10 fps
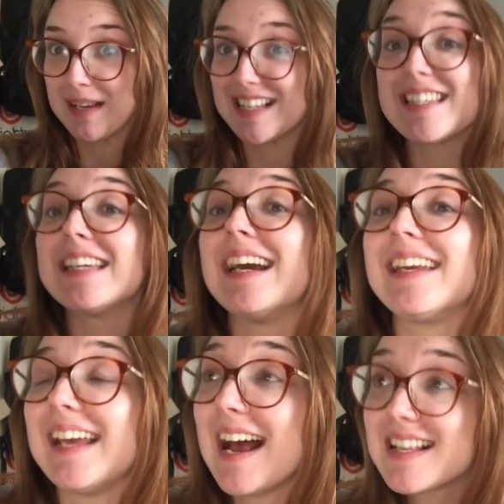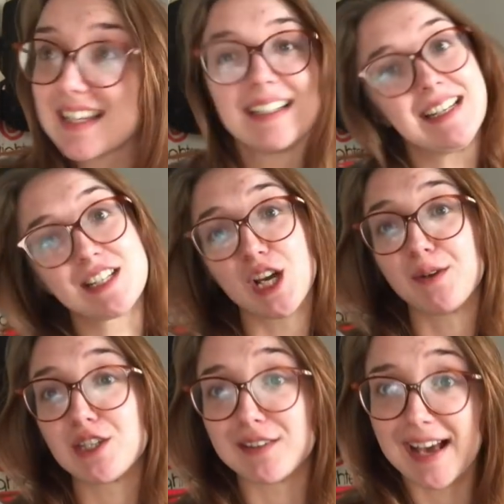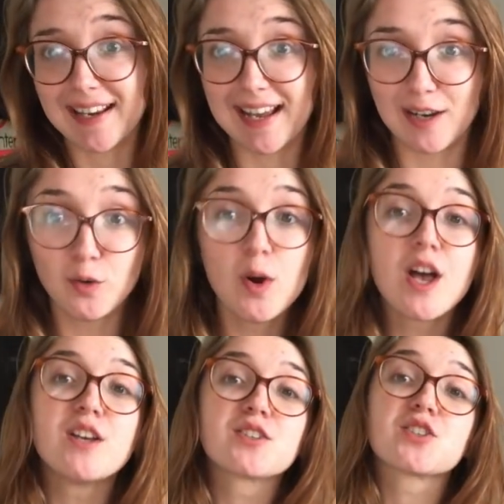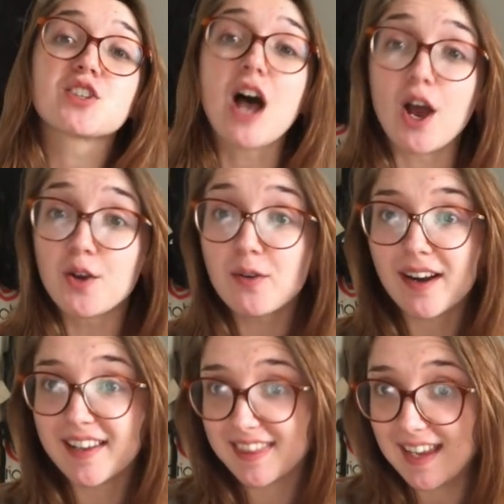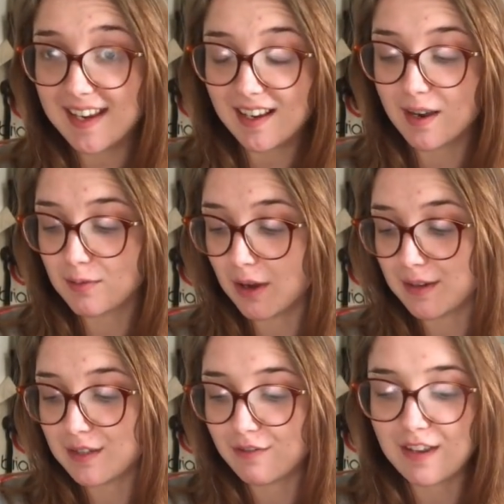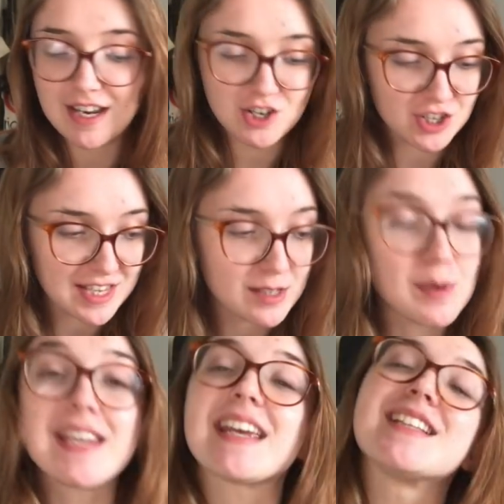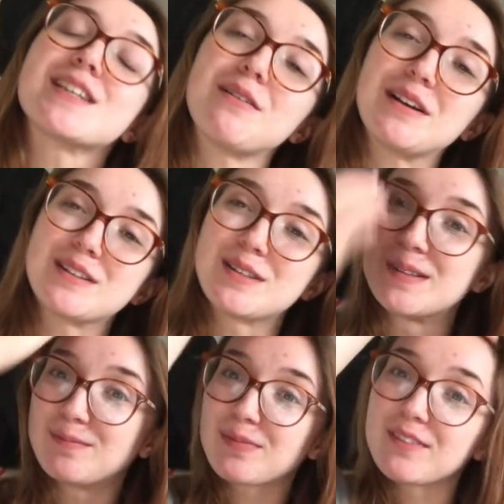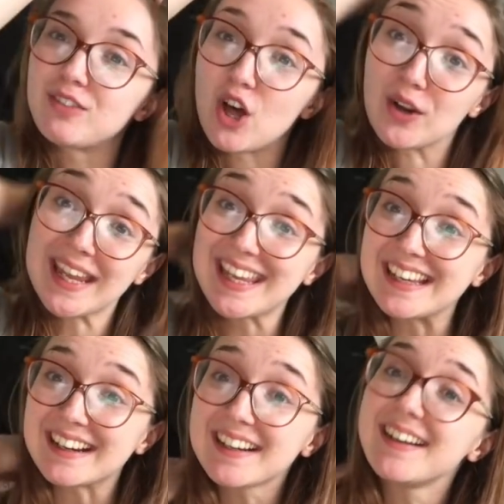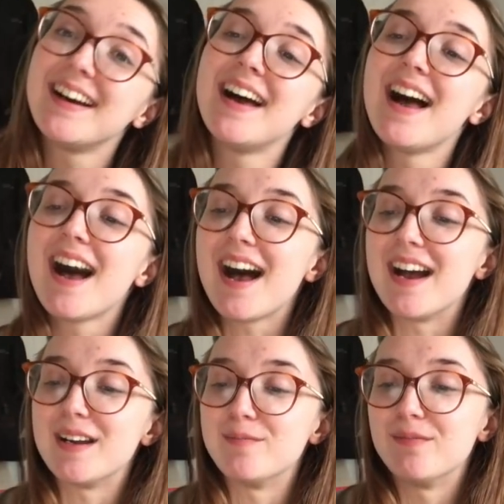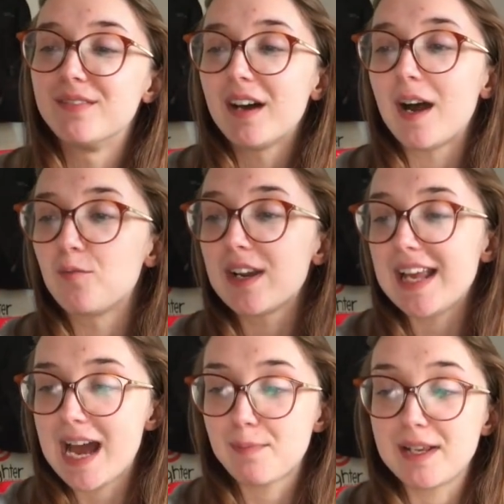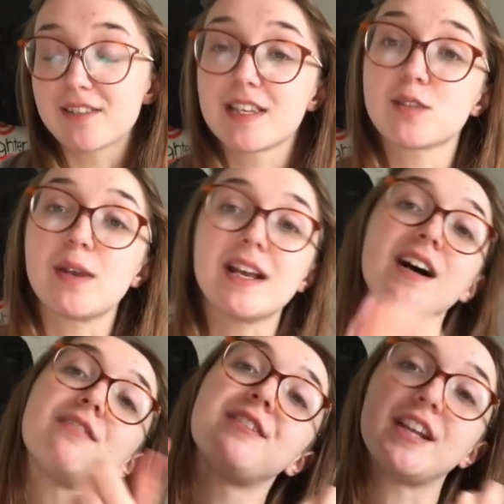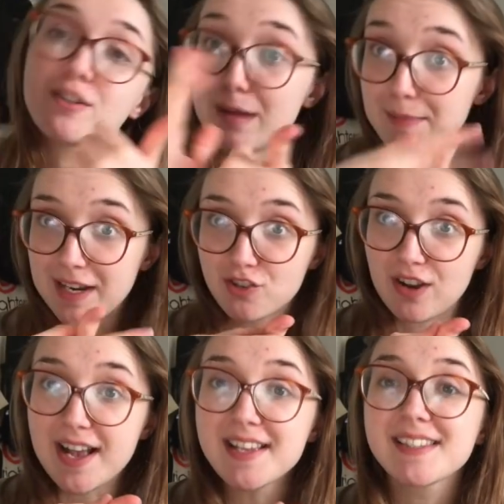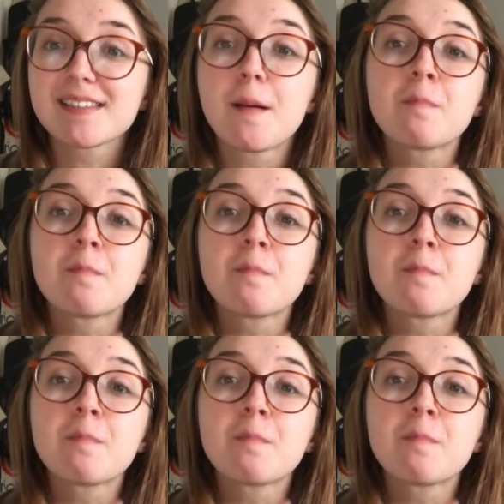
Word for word: be seeing yet, I need to go and do that now. So I think I'm going to finish this week in sewings vlog here. Um, I'm really happy. So this week I finished my pink dress.